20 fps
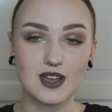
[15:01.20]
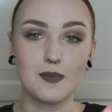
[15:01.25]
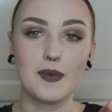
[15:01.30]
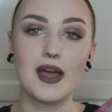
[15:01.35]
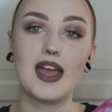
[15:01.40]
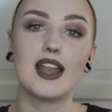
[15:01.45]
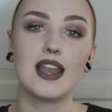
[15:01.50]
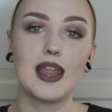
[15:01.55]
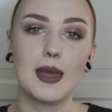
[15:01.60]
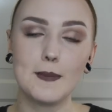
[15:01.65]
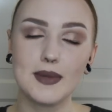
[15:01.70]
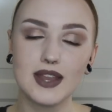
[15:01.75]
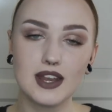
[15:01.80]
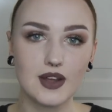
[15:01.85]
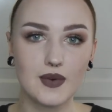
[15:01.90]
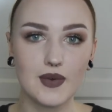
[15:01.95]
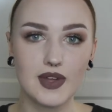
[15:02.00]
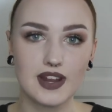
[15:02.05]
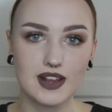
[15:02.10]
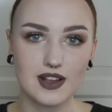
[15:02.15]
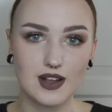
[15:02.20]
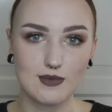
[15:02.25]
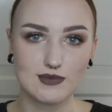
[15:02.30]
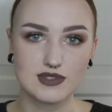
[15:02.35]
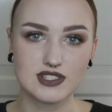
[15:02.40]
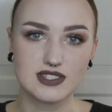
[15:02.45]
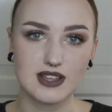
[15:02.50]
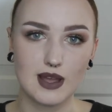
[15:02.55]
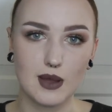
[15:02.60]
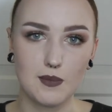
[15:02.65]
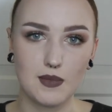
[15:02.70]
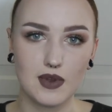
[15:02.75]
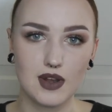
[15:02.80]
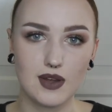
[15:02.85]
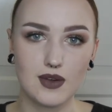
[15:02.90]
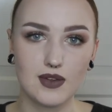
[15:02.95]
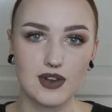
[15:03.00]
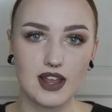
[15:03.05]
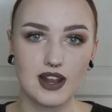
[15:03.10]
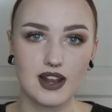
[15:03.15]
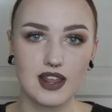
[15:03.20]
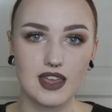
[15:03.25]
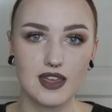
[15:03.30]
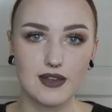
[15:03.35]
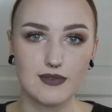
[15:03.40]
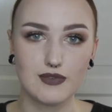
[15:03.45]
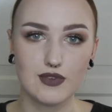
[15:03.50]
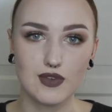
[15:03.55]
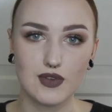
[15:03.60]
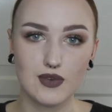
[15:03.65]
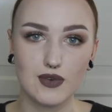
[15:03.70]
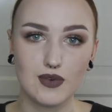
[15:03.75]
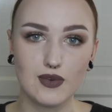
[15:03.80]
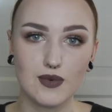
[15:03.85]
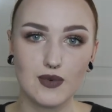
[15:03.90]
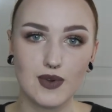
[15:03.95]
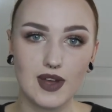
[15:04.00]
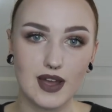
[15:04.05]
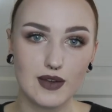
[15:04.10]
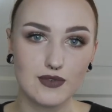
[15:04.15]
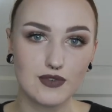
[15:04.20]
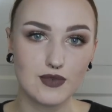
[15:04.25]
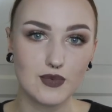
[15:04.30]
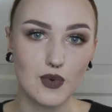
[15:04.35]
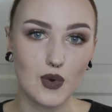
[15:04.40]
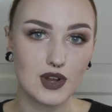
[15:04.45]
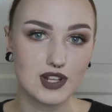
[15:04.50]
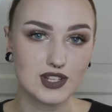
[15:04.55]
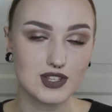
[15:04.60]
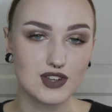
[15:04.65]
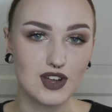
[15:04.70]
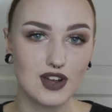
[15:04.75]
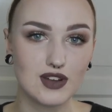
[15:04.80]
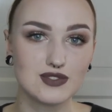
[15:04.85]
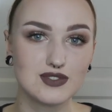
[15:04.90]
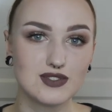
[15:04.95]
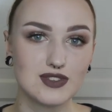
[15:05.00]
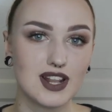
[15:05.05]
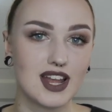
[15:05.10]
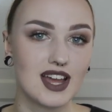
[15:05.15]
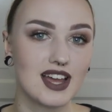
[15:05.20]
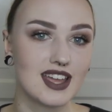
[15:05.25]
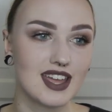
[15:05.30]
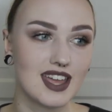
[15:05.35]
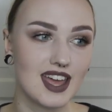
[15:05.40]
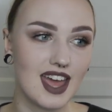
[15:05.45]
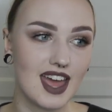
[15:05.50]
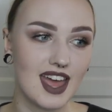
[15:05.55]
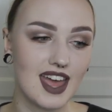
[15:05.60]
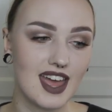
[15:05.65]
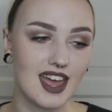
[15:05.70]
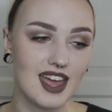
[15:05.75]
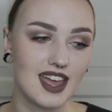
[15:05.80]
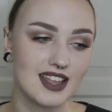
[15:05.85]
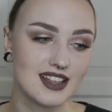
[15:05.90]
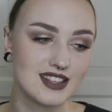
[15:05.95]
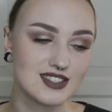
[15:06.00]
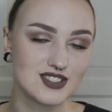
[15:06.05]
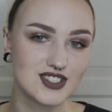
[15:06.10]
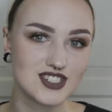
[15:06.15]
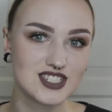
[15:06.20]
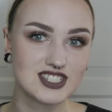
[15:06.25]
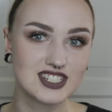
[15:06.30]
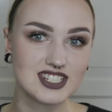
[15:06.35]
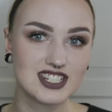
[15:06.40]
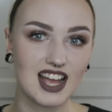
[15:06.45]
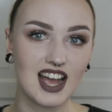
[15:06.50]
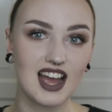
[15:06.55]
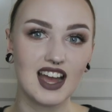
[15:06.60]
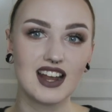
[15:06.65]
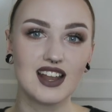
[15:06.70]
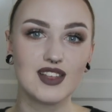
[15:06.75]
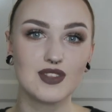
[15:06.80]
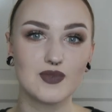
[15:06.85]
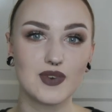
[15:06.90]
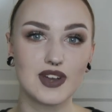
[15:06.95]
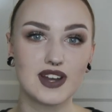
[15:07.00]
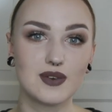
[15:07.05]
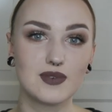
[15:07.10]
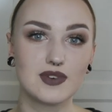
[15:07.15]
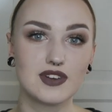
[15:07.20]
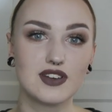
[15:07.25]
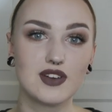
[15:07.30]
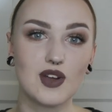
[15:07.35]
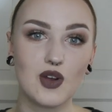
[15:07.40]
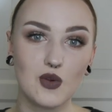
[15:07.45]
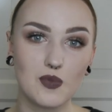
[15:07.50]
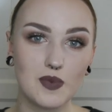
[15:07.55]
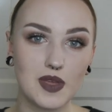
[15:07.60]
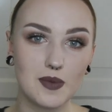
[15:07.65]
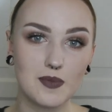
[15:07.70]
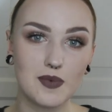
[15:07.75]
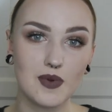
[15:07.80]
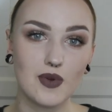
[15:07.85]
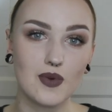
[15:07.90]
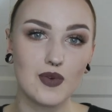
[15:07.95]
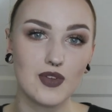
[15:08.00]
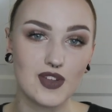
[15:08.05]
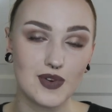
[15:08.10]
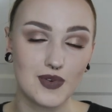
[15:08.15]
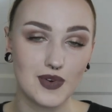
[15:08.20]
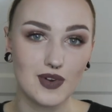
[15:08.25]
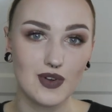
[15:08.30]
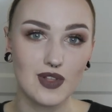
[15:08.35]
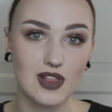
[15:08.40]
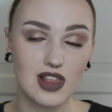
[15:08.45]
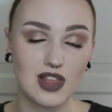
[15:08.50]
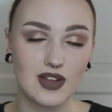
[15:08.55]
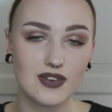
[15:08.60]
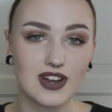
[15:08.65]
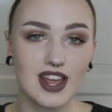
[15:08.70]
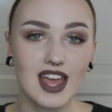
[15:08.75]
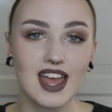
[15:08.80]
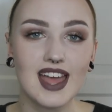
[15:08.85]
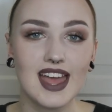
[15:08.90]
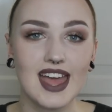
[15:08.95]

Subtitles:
up and let me know in the comments down below that if you ever were to go to like a deserted island where there were no people, you were all alone,